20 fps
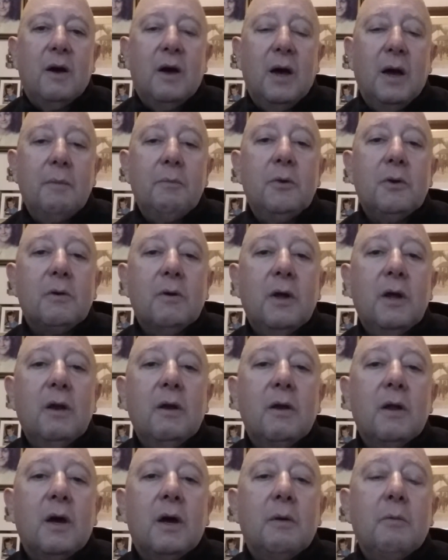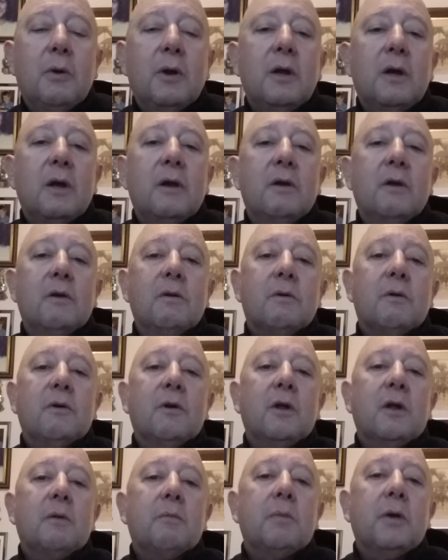I would like to
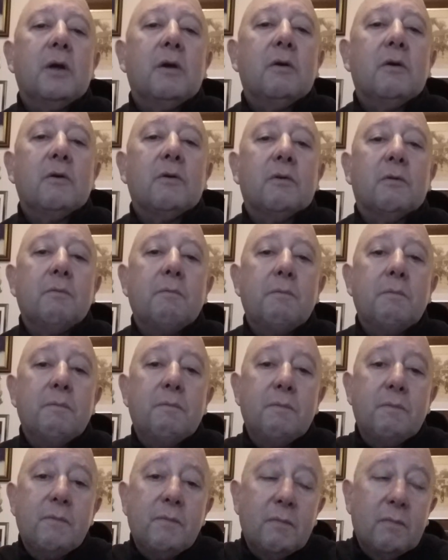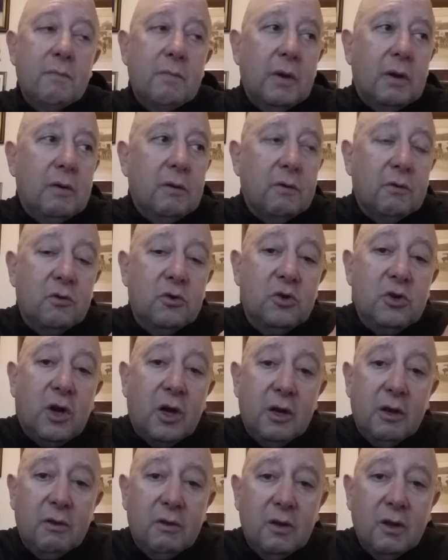talk to you because
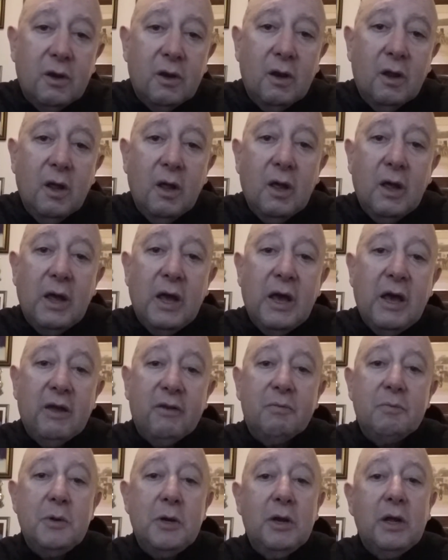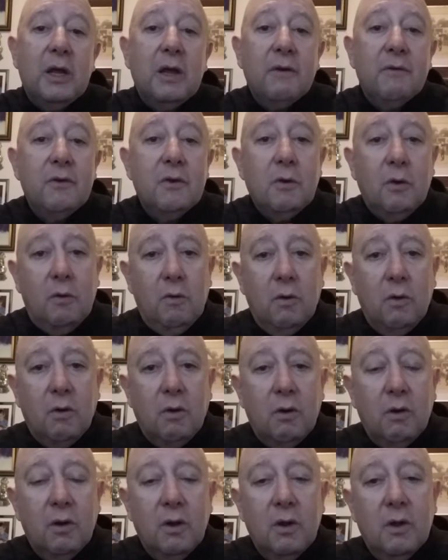Jonathan asked me to give you a
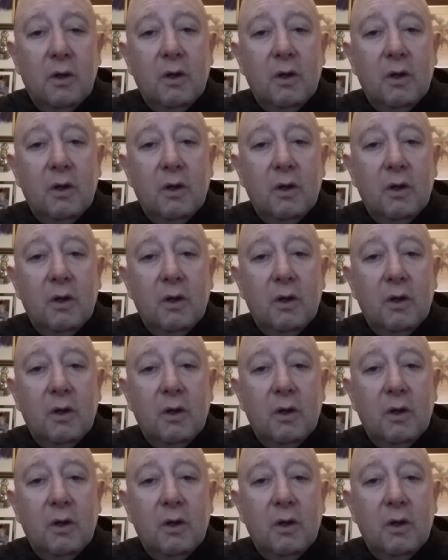call.